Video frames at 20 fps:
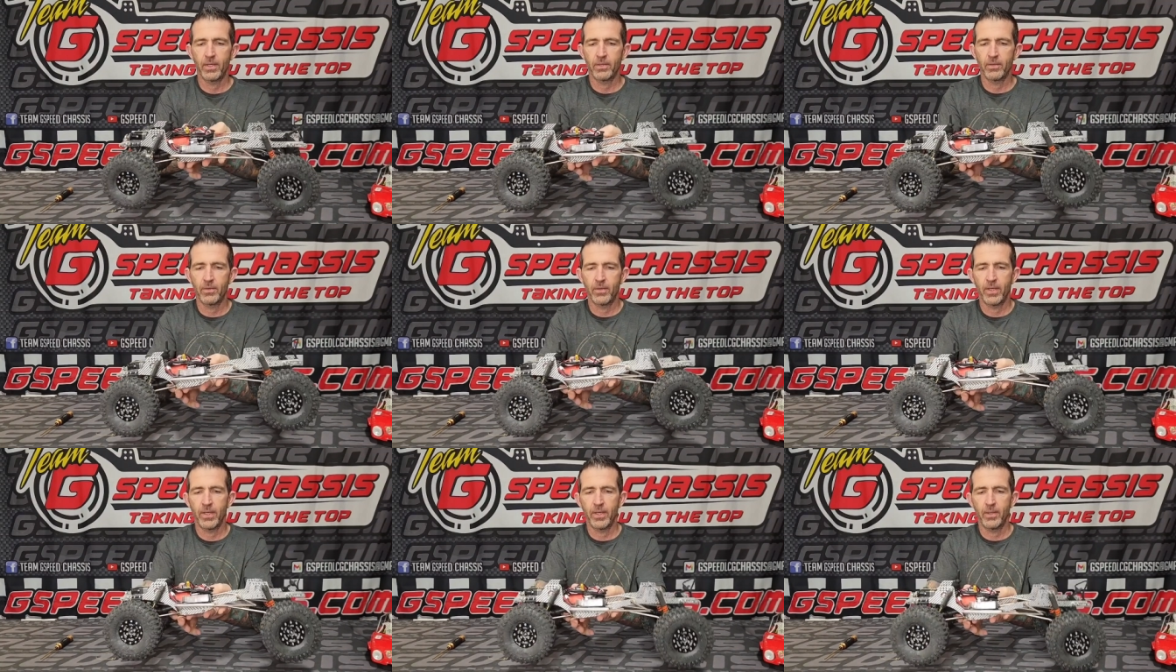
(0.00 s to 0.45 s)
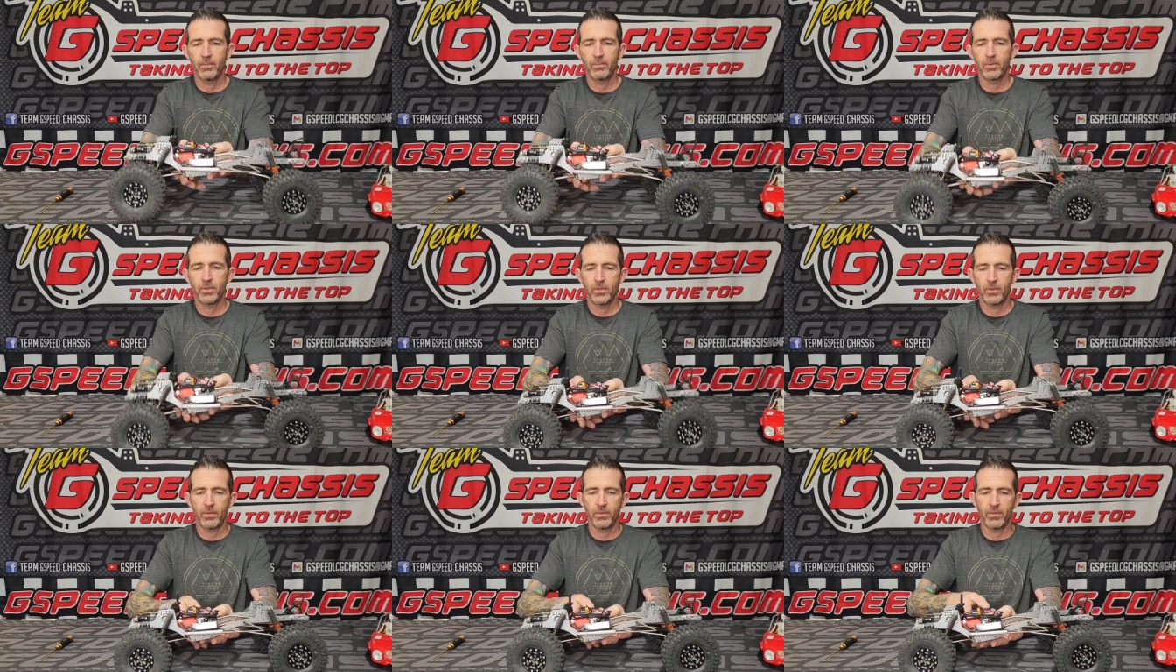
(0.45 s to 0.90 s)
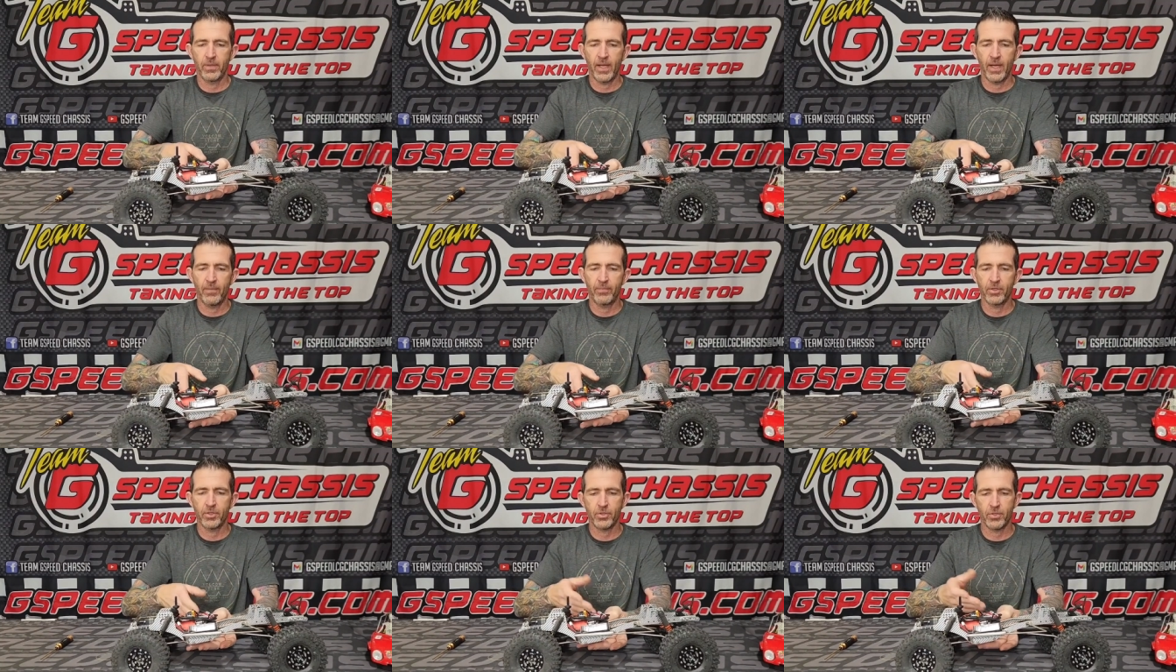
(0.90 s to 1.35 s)
go ahead and you
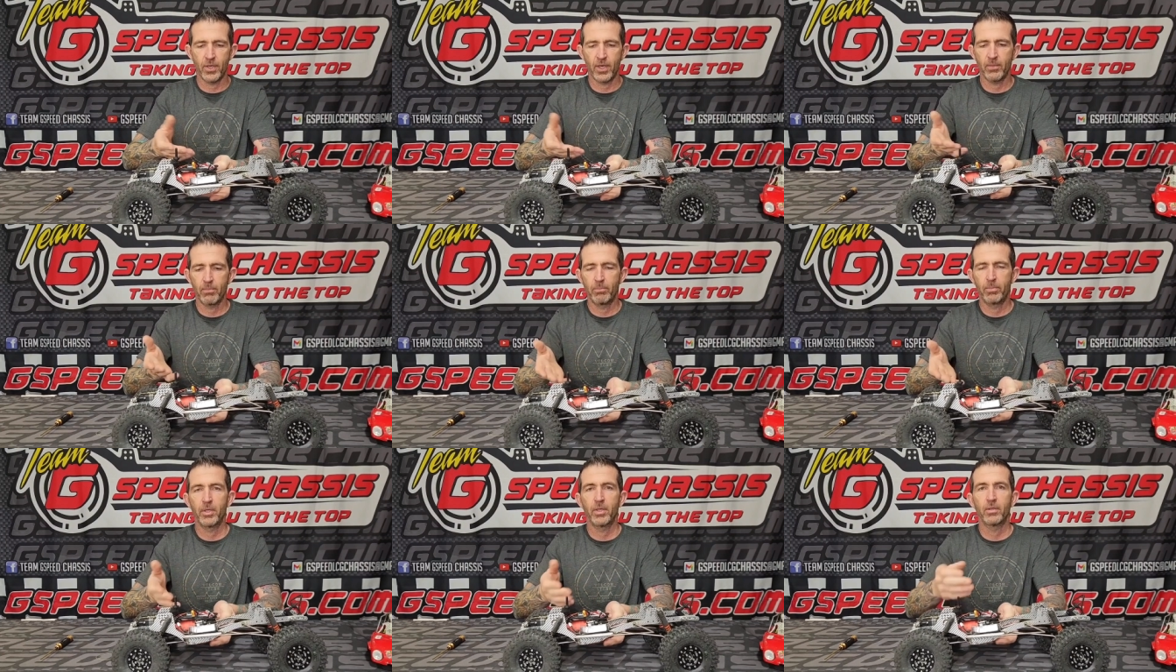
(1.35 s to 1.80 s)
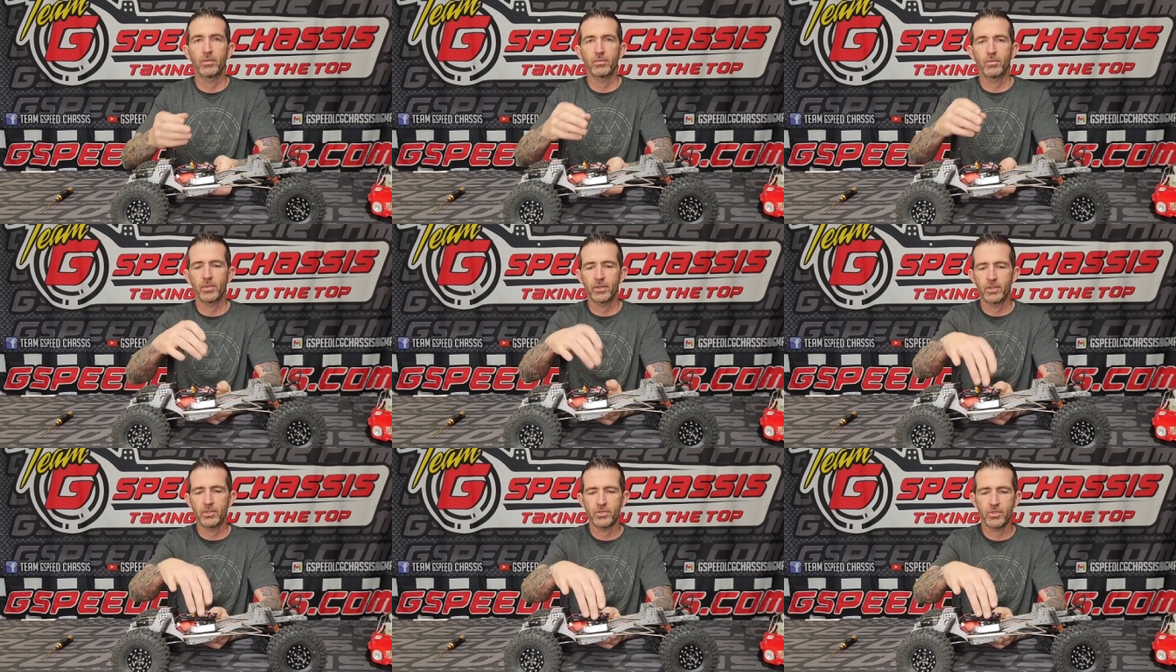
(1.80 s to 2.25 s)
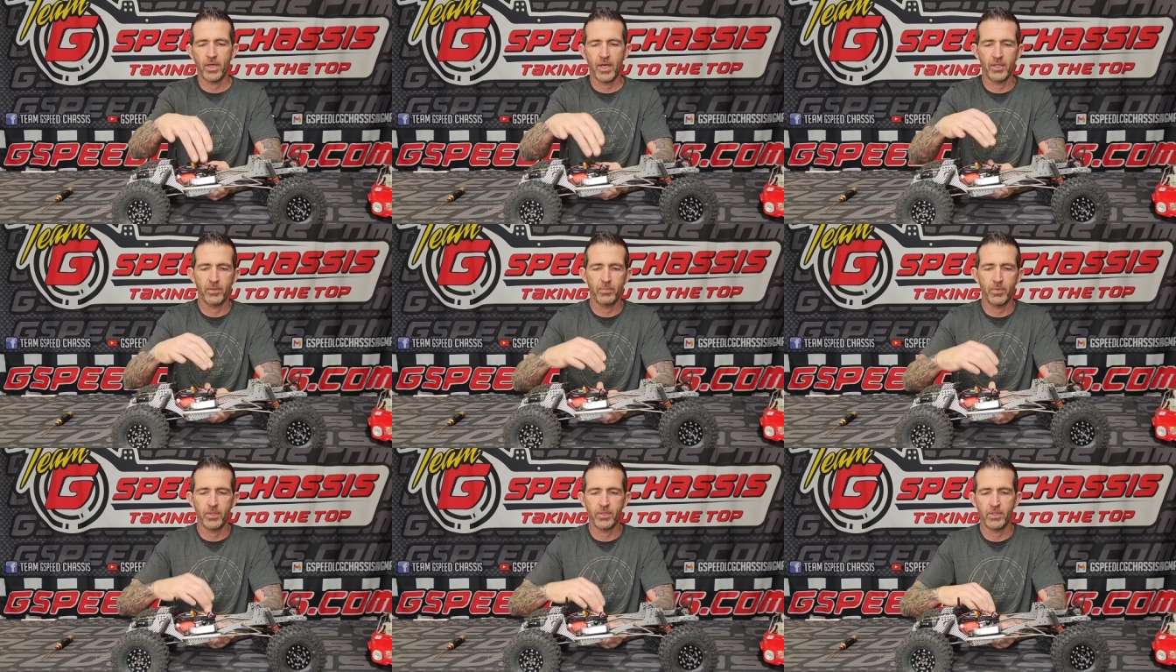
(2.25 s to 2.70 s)
have a truck built with the
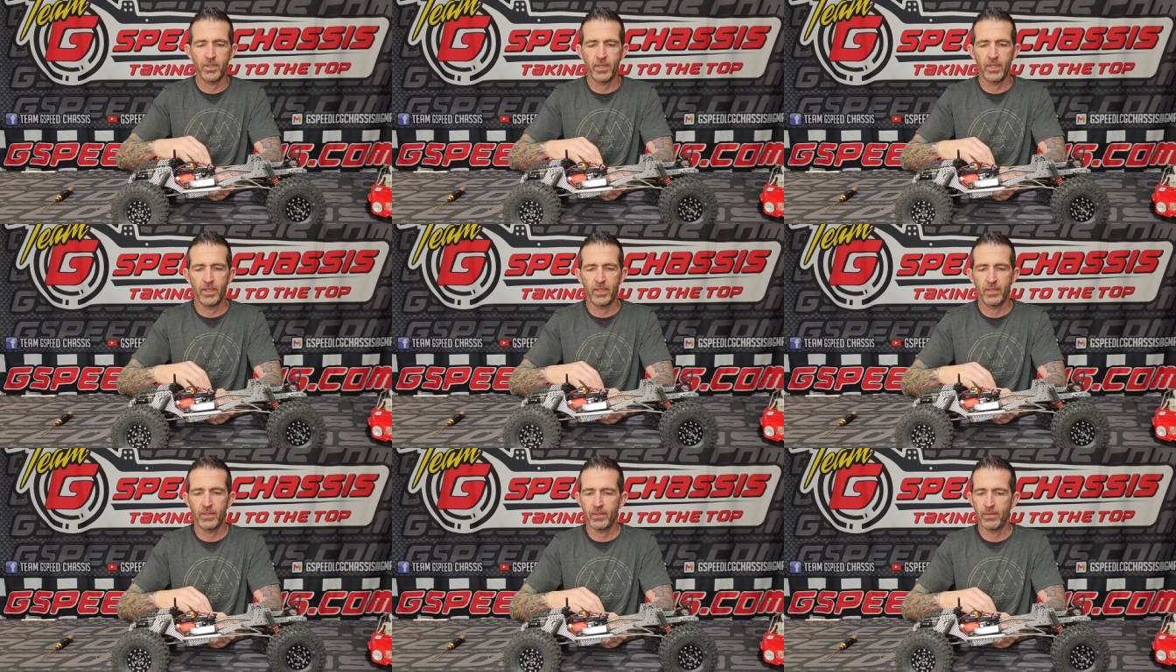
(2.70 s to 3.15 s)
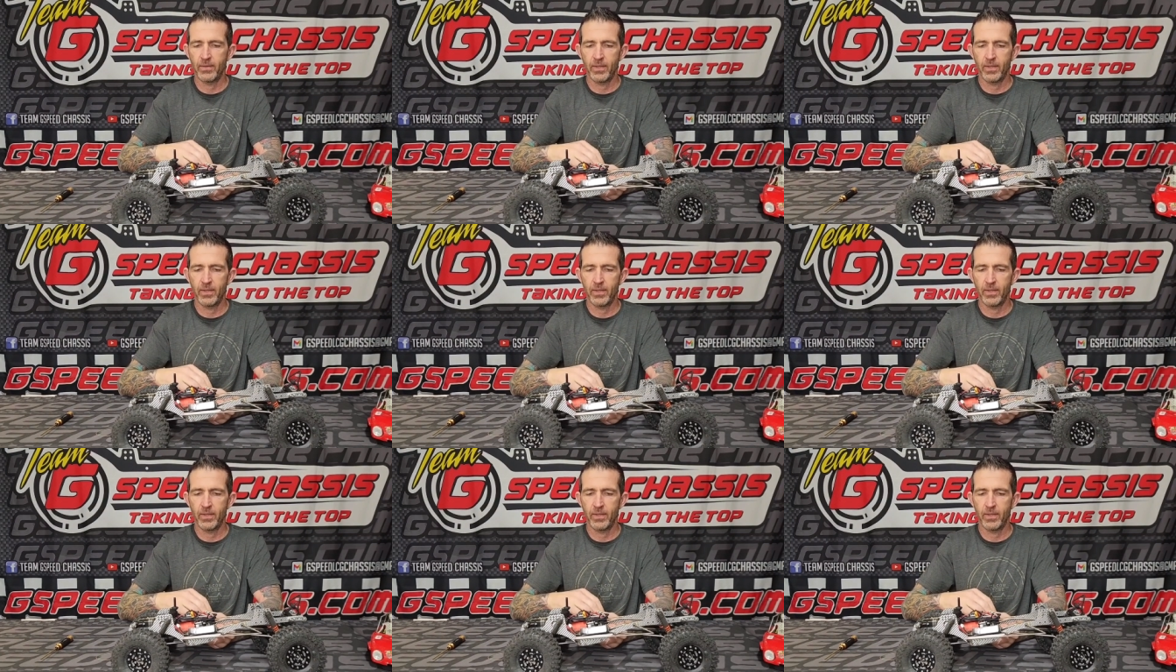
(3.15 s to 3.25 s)
transmission in it,